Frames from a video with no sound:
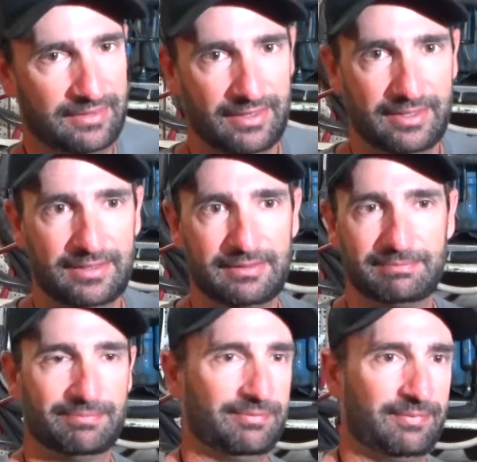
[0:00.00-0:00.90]

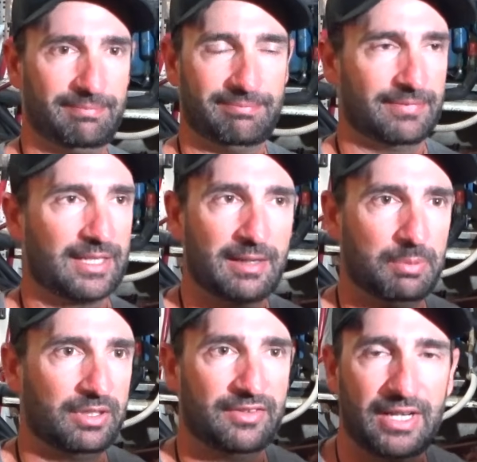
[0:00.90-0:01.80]
done a
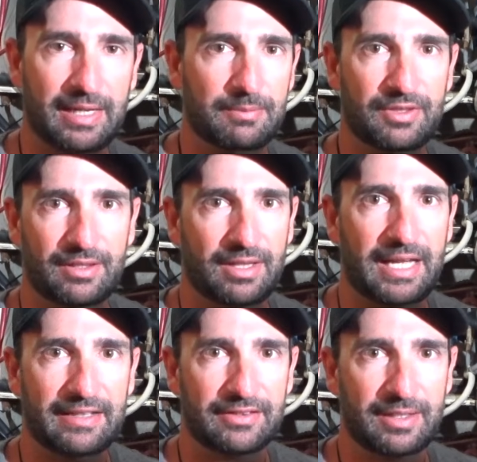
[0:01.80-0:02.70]
couple of times in the
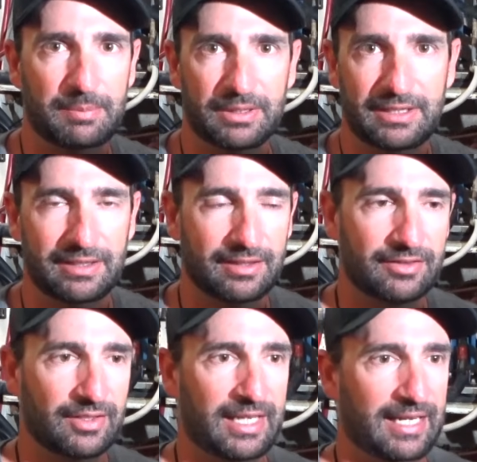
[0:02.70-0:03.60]
last couple of
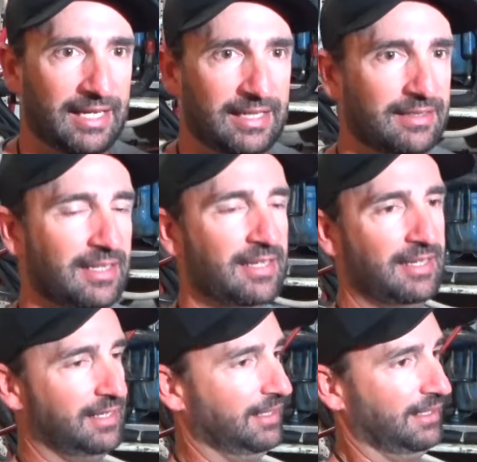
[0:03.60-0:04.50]
years, and
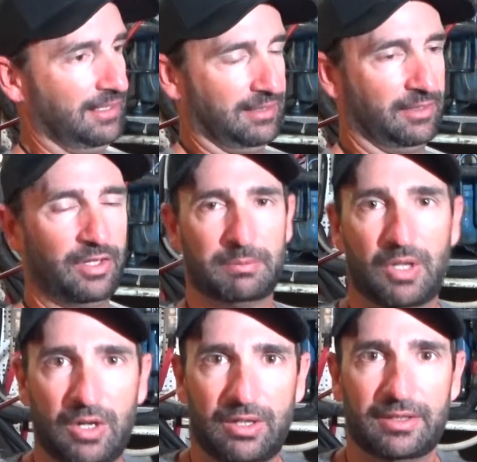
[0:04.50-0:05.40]
lo and
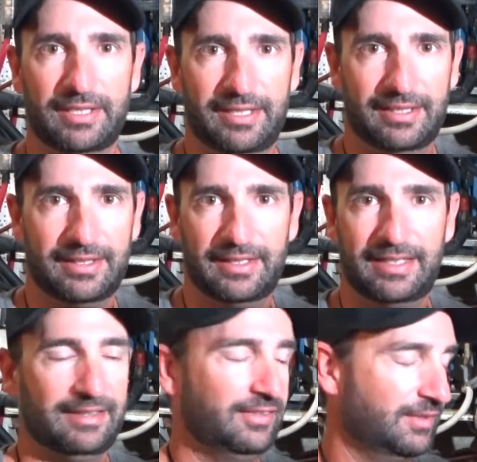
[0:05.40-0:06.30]
behold,
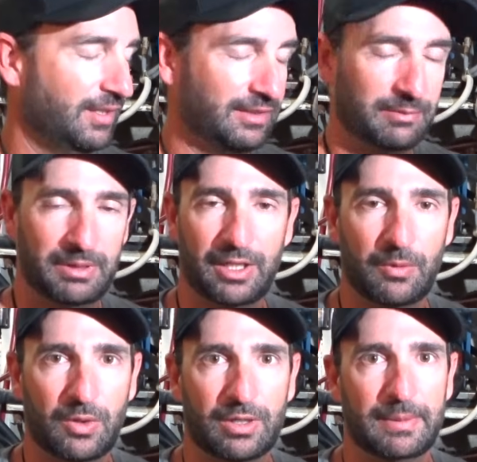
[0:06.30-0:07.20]
it's starting to blow
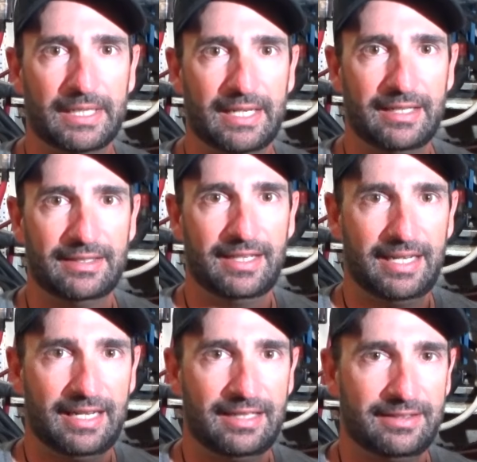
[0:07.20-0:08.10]
warm again.
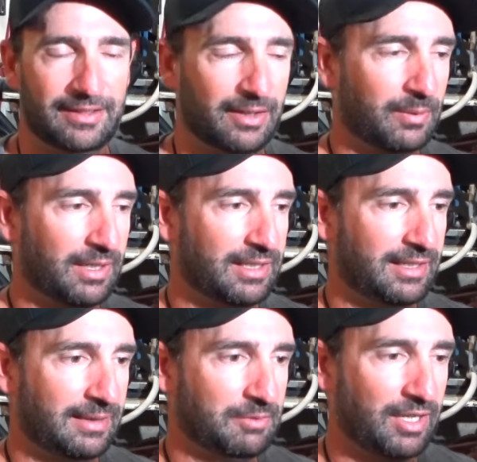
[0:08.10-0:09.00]
And you know what?
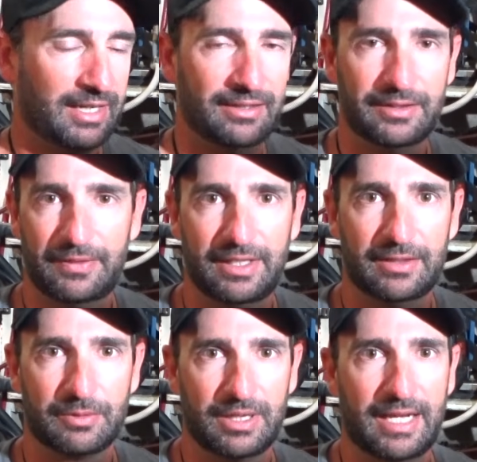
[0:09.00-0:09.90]
I'm tired of the
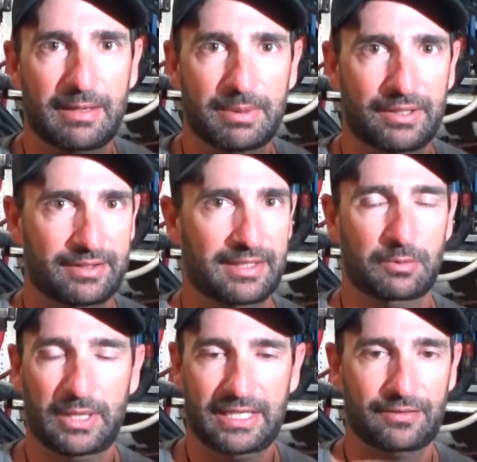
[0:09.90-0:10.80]
unreliability
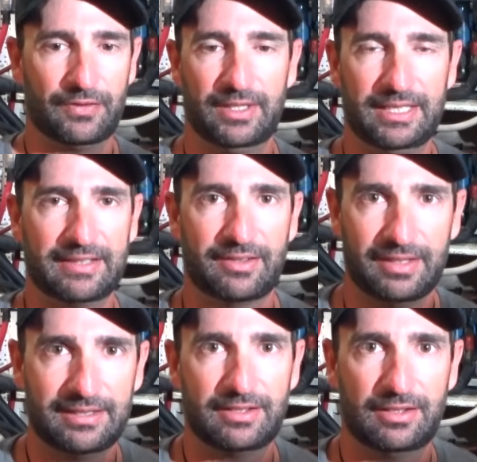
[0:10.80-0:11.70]
and waiting for the next
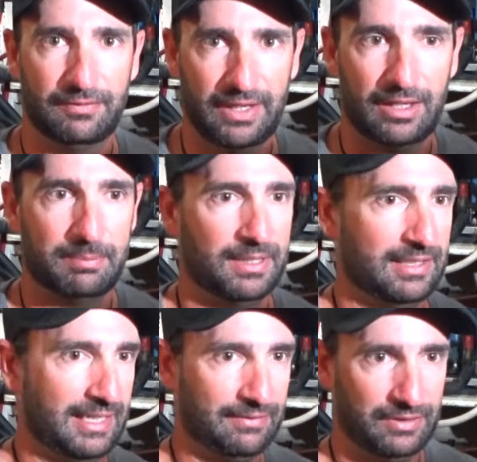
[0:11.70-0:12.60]
leak to develop and
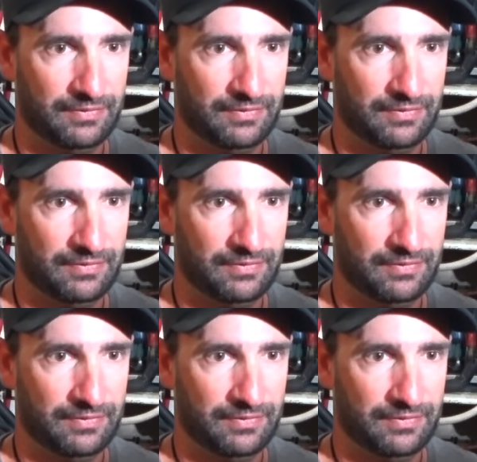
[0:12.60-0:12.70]
then having to